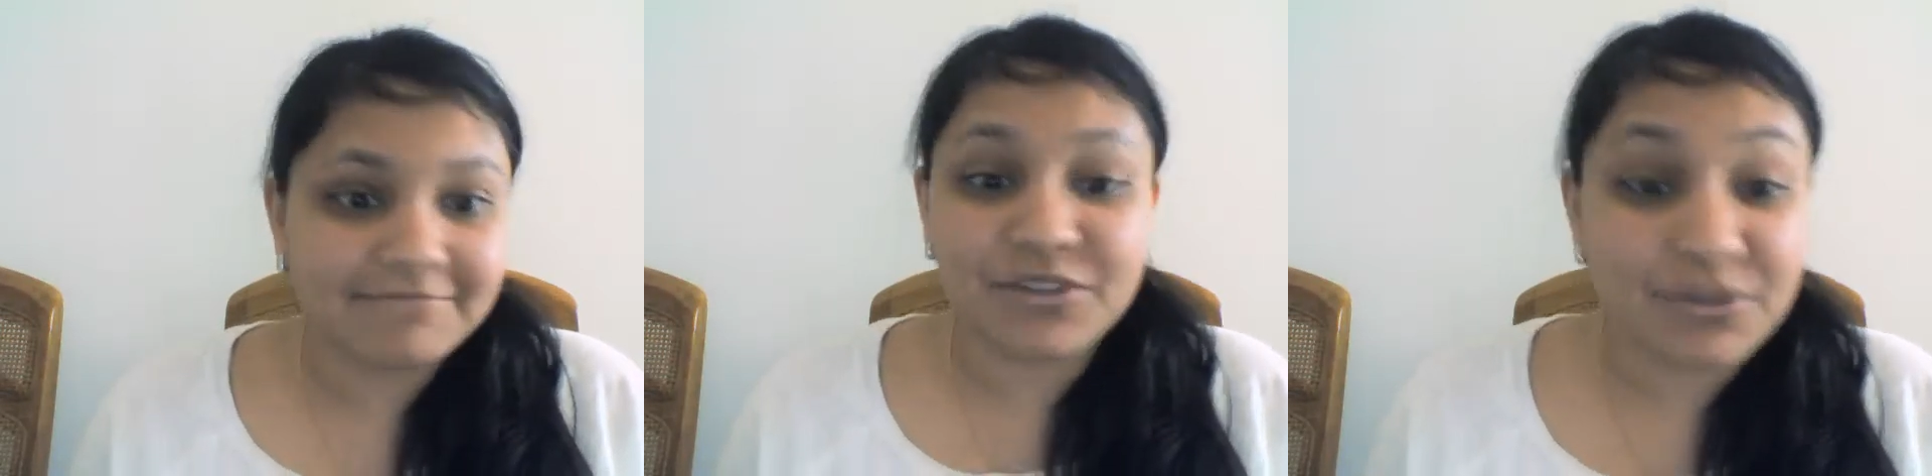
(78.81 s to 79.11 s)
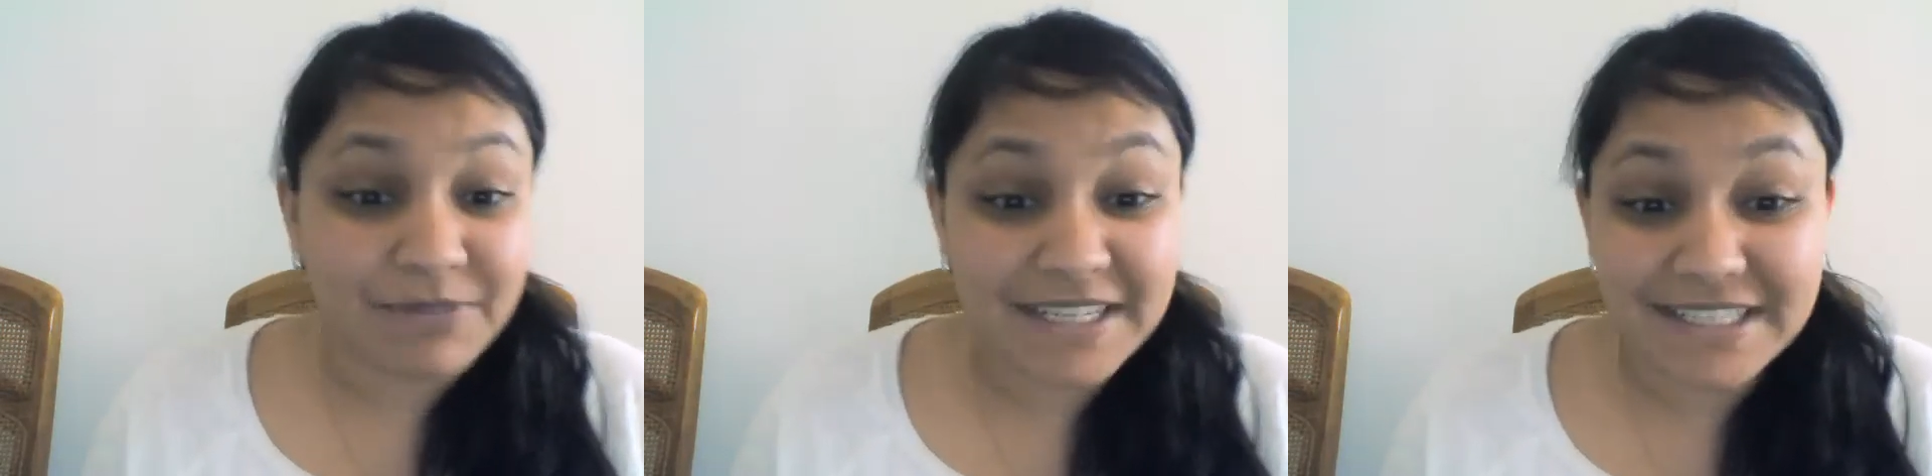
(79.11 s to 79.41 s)
Do
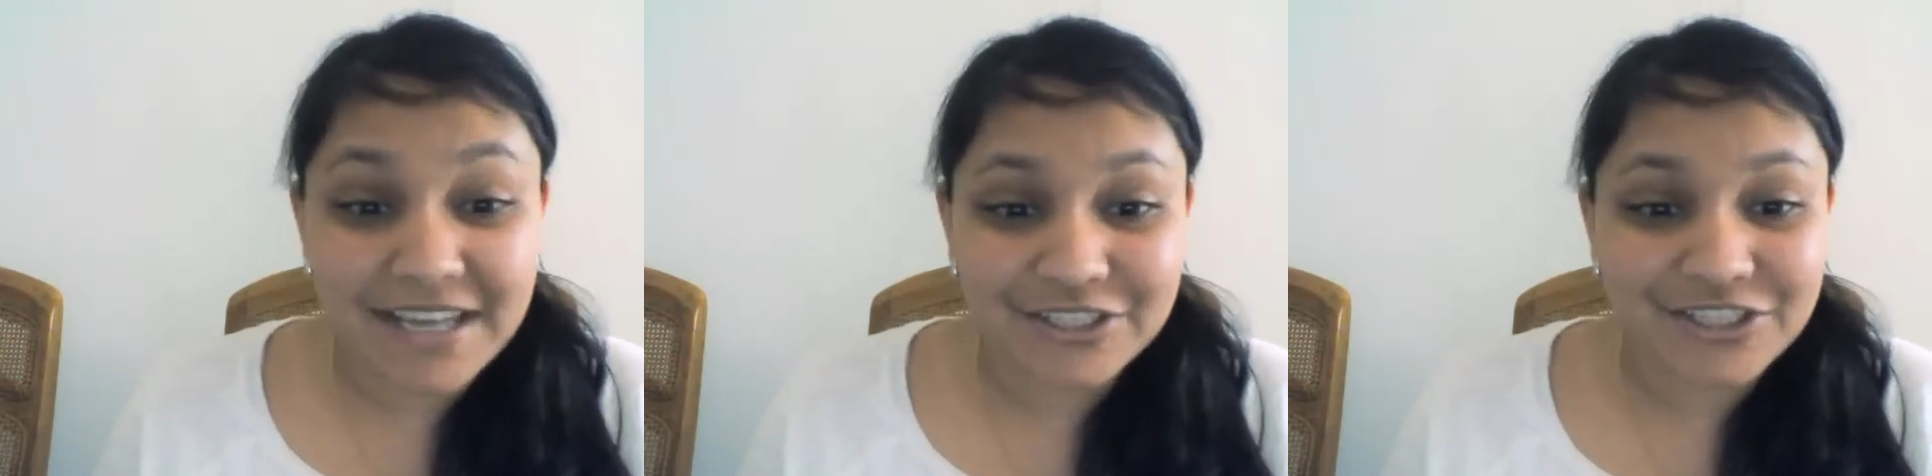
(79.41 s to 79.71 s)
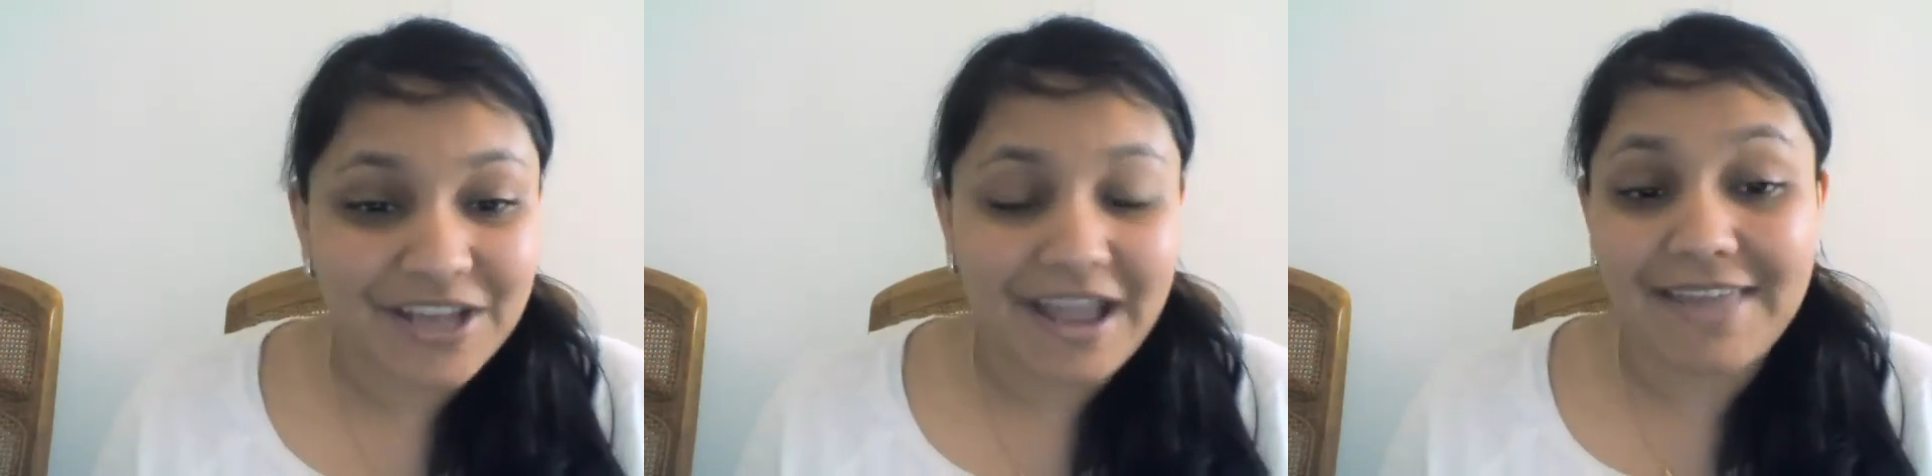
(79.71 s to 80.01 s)
the
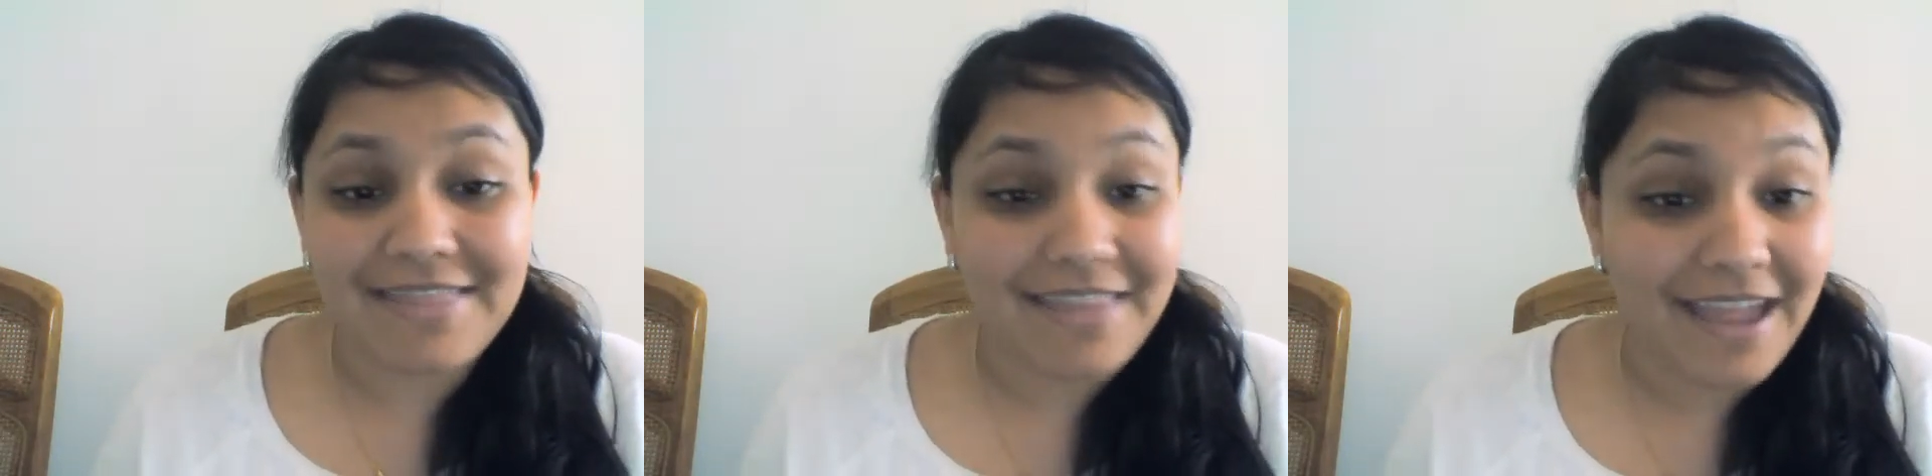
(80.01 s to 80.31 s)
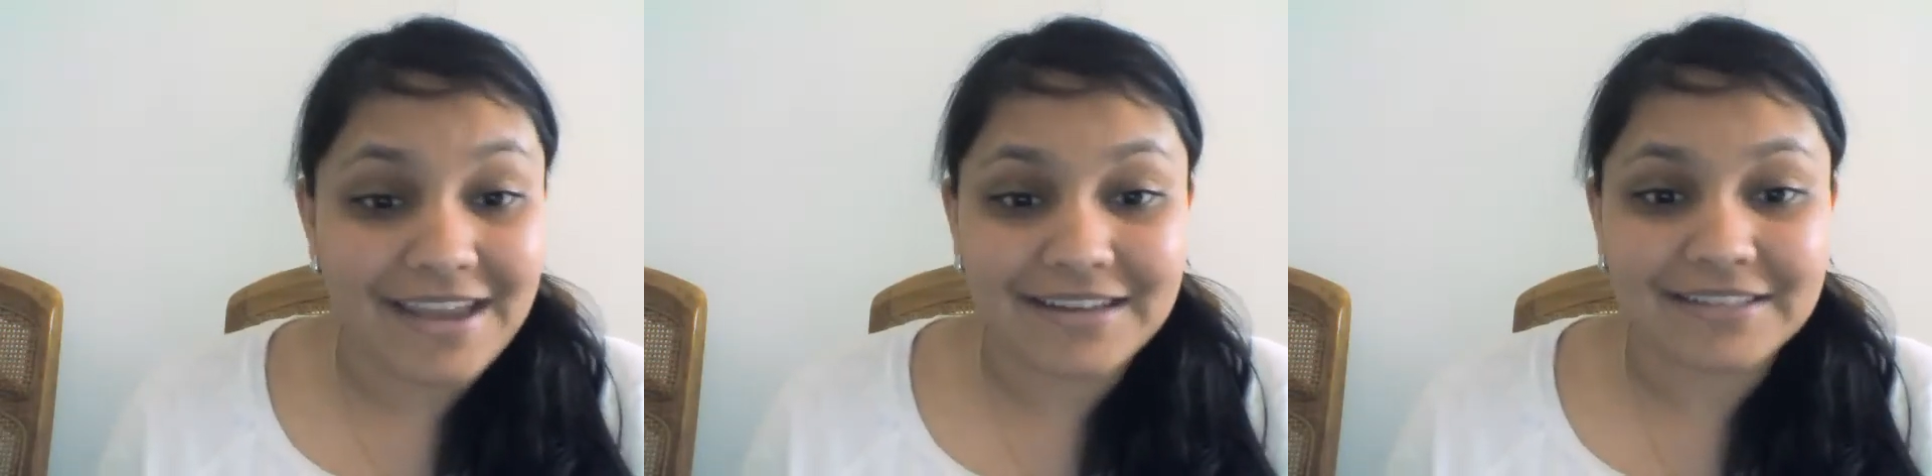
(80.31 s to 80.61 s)
research and
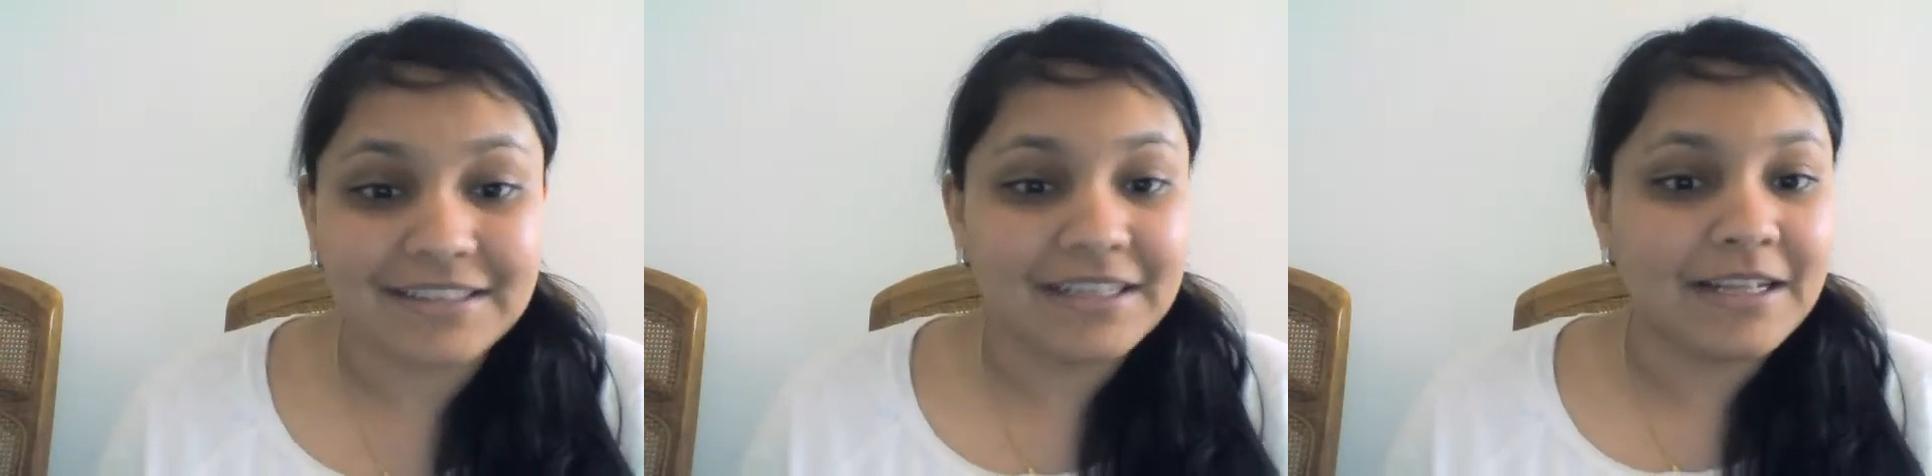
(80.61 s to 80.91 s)
then